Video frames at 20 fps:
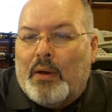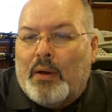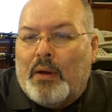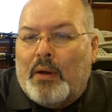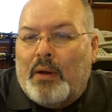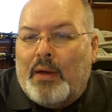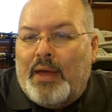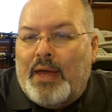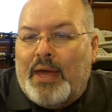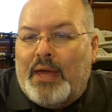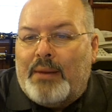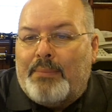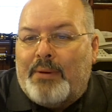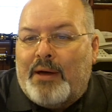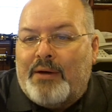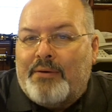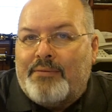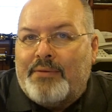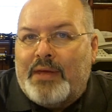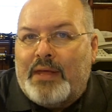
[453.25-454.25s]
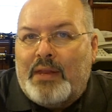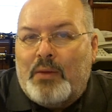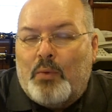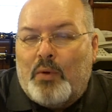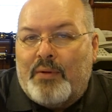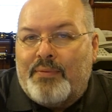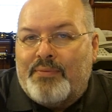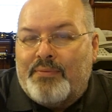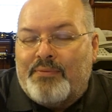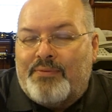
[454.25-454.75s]
at about
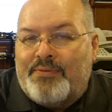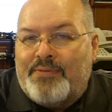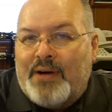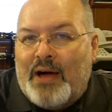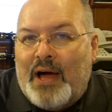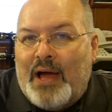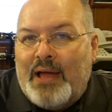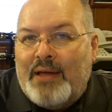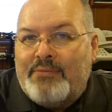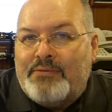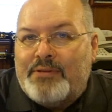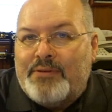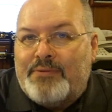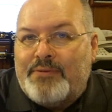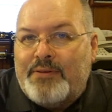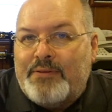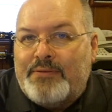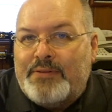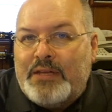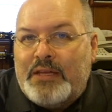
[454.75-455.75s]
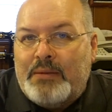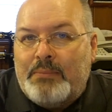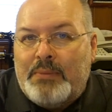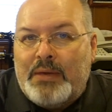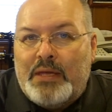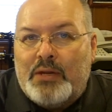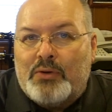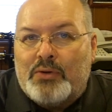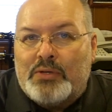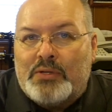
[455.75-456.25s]
anywhere from 5 to 15
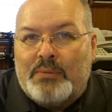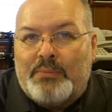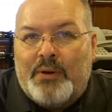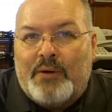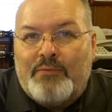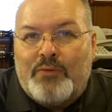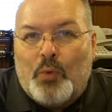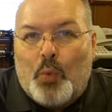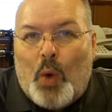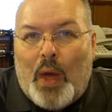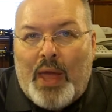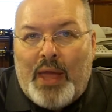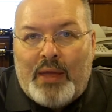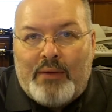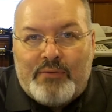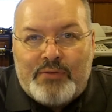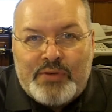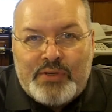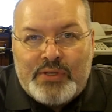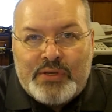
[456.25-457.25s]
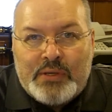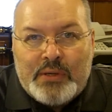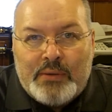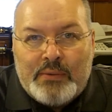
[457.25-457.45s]
meters above the waves.